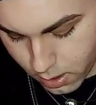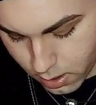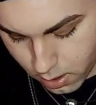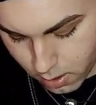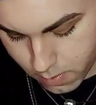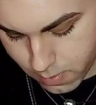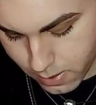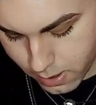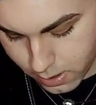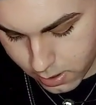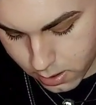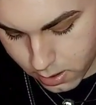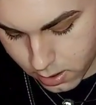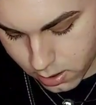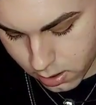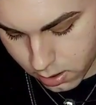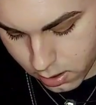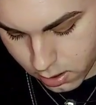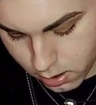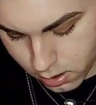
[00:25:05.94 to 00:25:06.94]
The
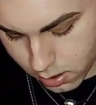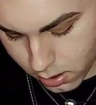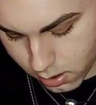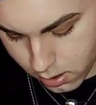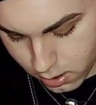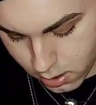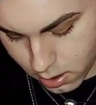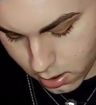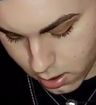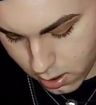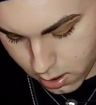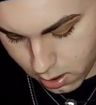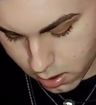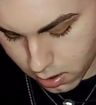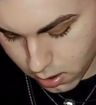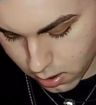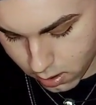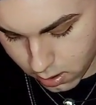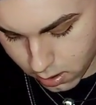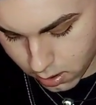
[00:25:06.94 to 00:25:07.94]
messages, the
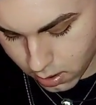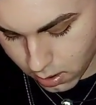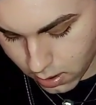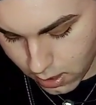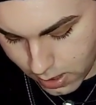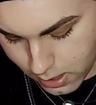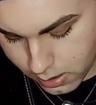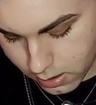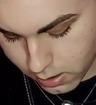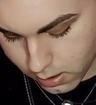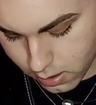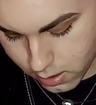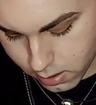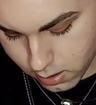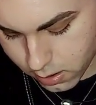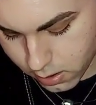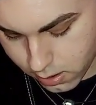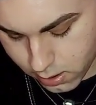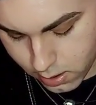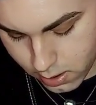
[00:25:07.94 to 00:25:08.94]
healing, the
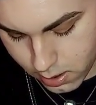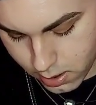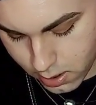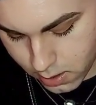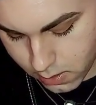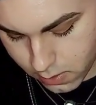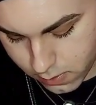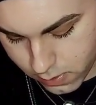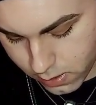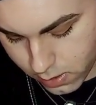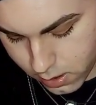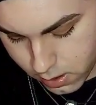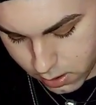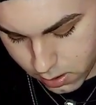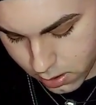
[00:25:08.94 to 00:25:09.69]
lessons, the gifts, the